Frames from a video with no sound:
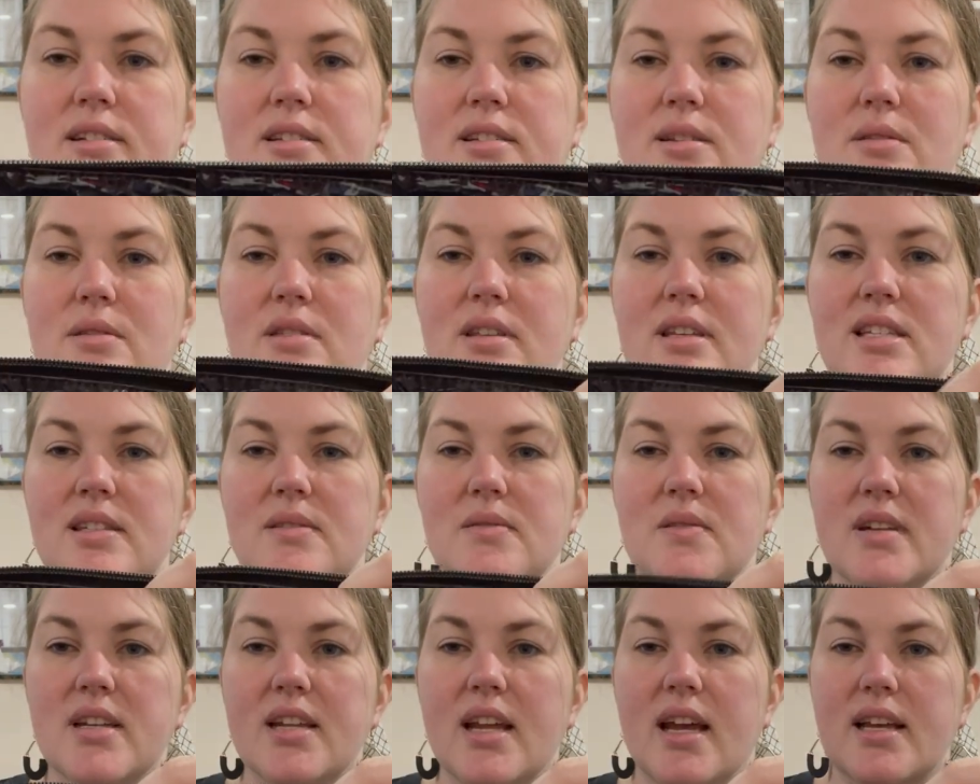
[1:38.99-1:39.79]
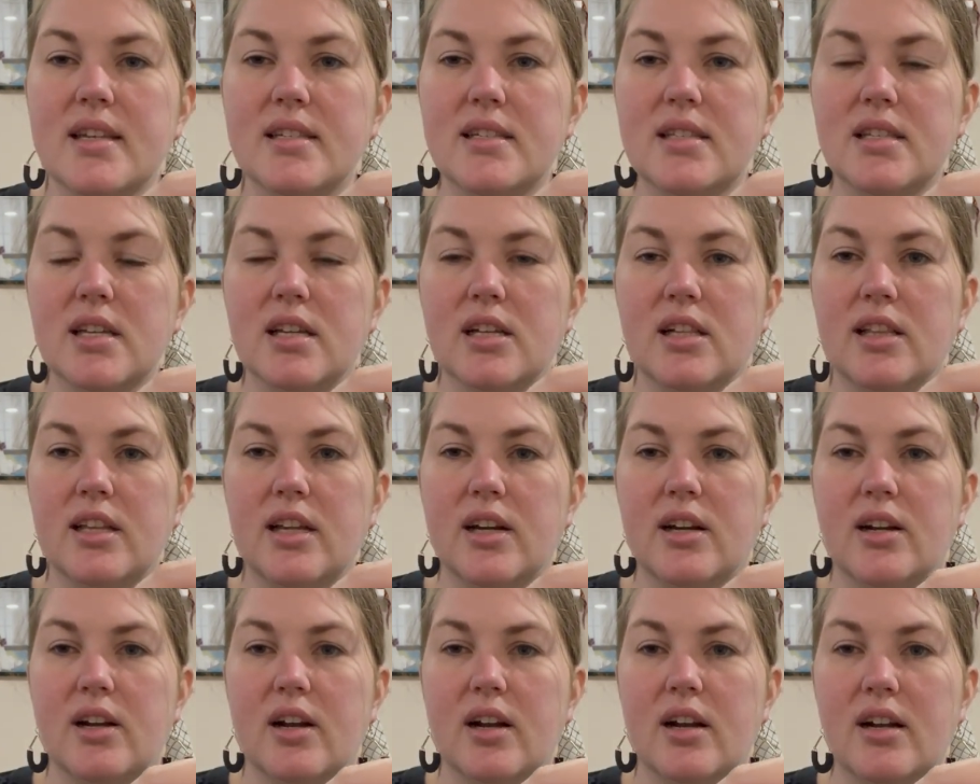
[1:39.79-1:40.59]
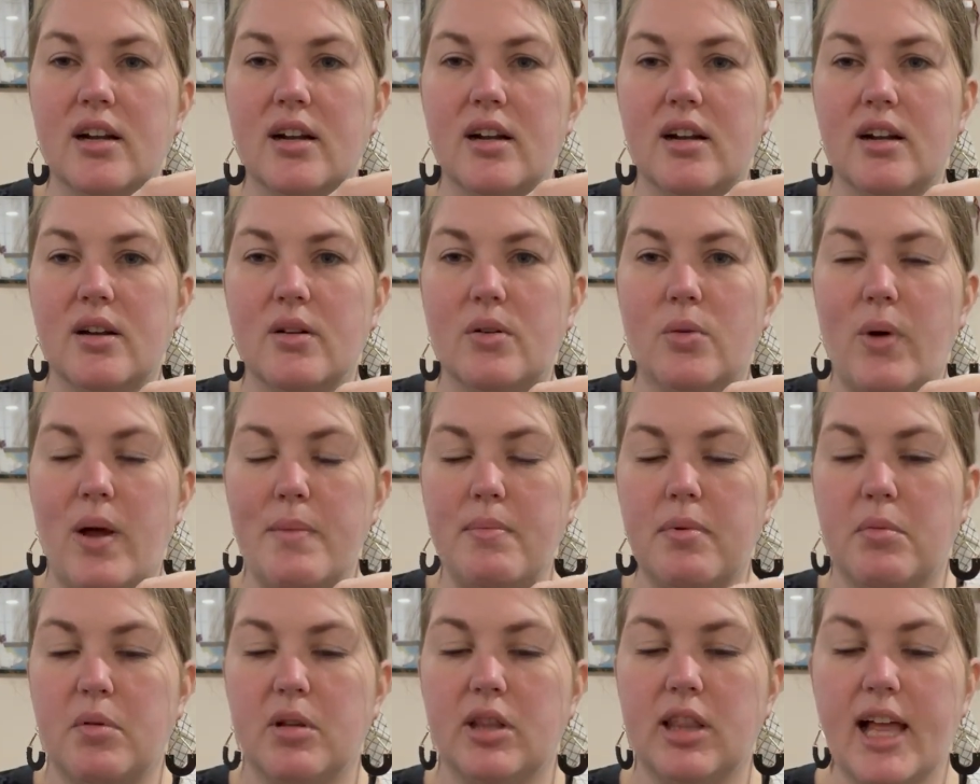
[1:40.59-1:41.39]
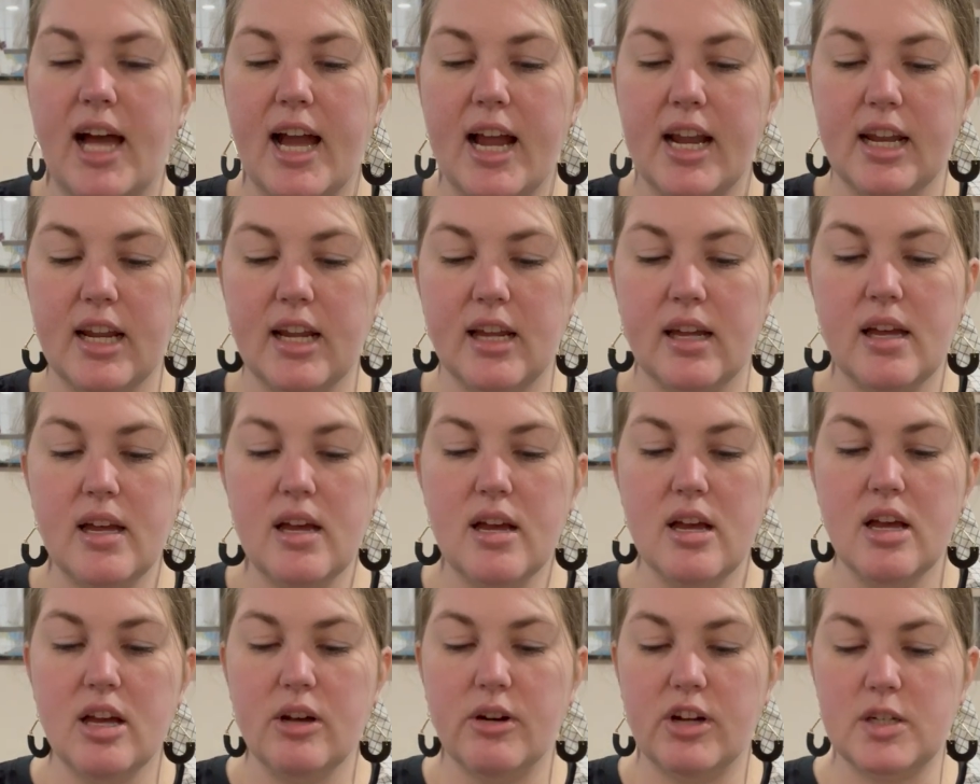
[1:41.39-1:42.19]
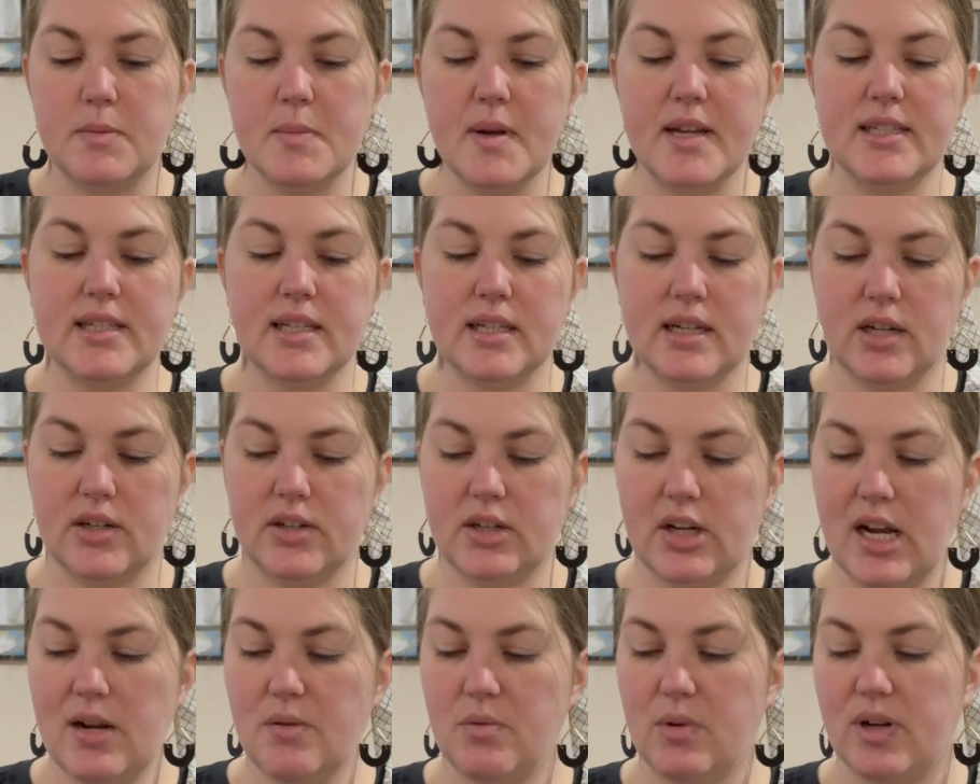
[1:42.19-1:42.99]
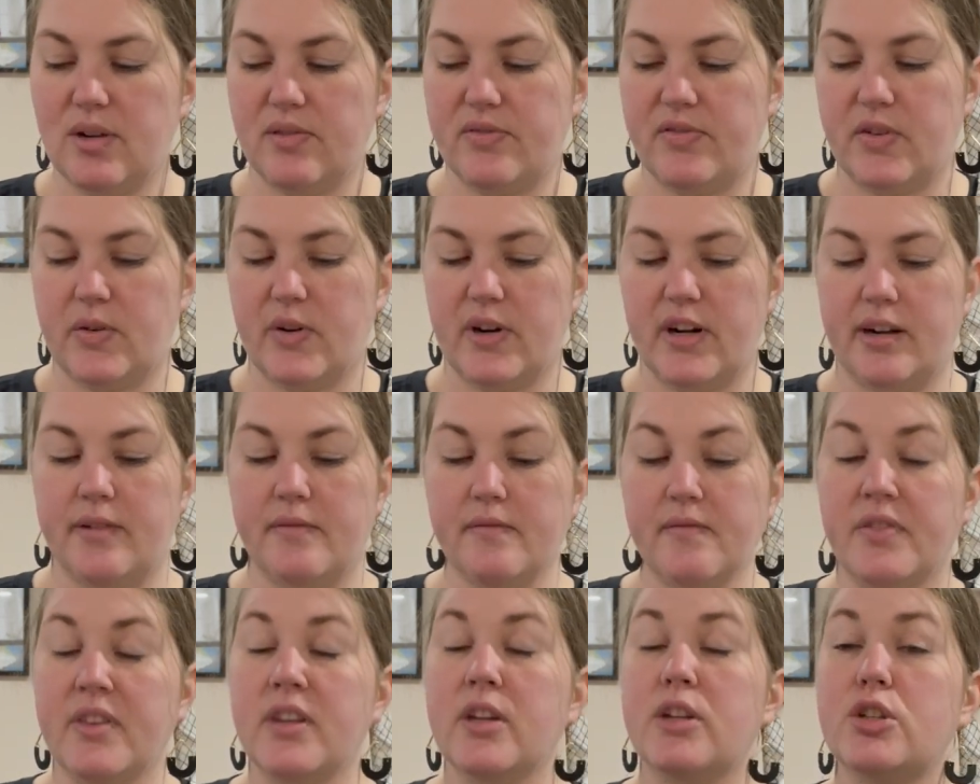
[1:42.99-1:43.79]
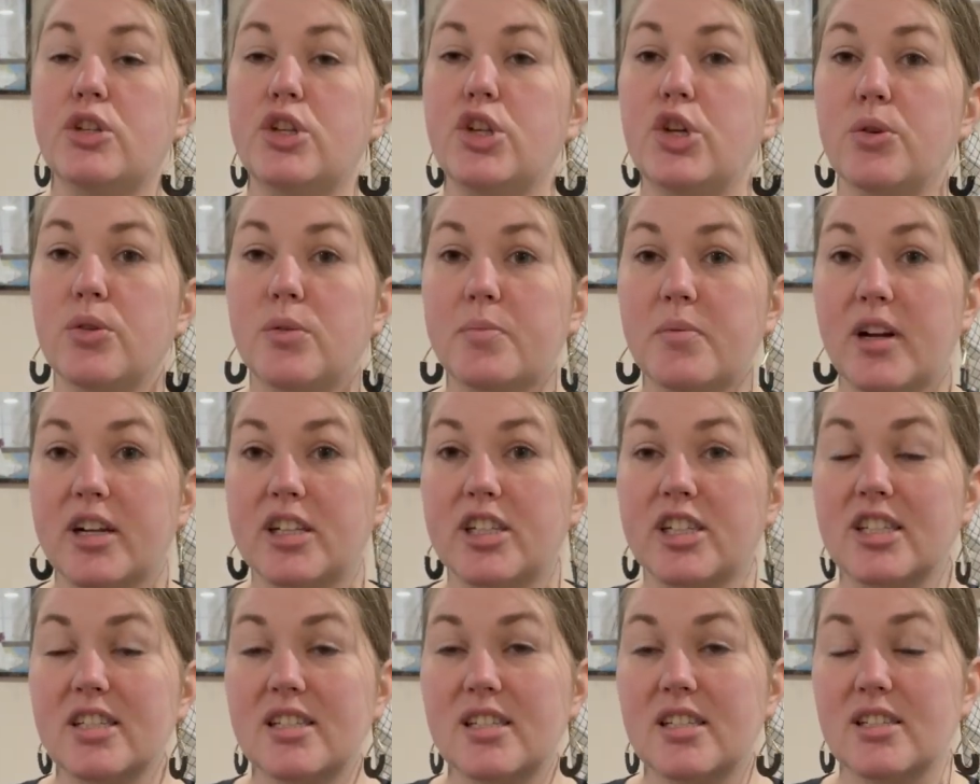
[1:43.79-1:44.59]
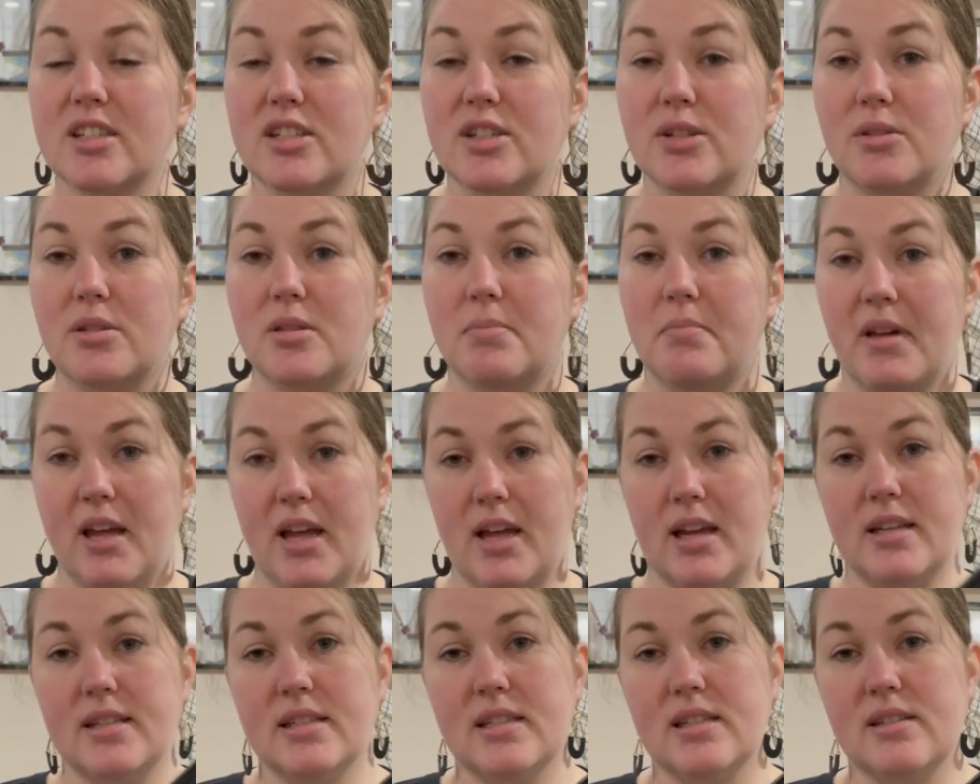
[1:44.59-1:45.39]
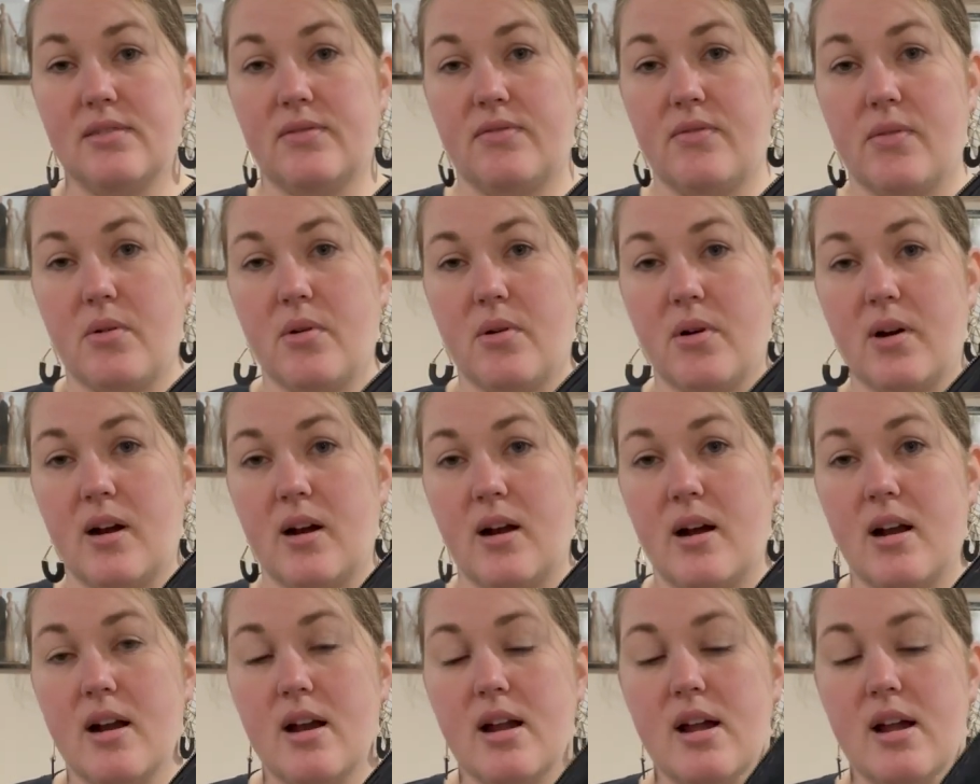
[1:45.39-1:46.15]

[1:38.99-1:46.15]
So this one has the clear wipeable lining, which makes it a great one for toothbrushes and toothpaste, for